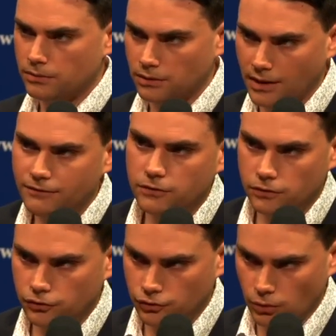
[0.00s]
The left
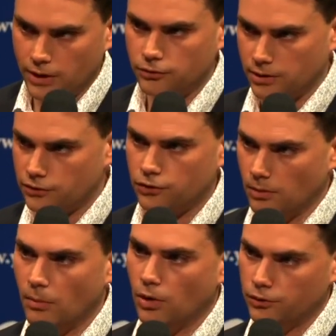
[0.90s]
destroyed
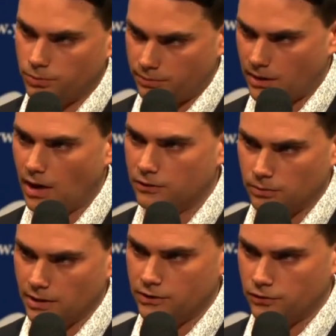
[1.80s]
traditional mores with regard
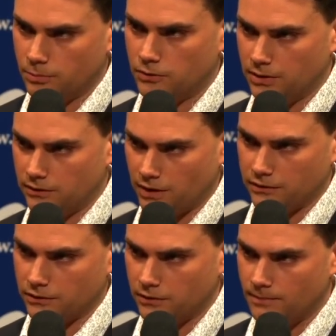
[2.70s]
to relations between the
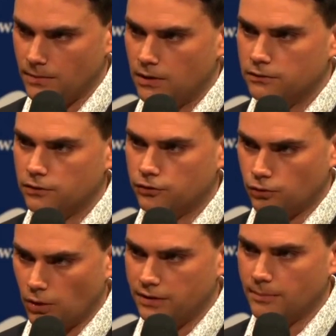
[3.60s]
sexes,
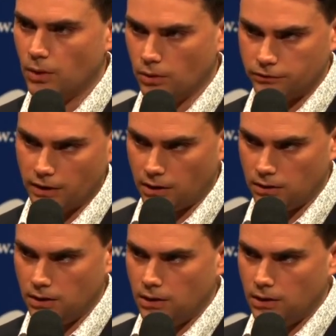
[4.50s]
destroyed them wholesale.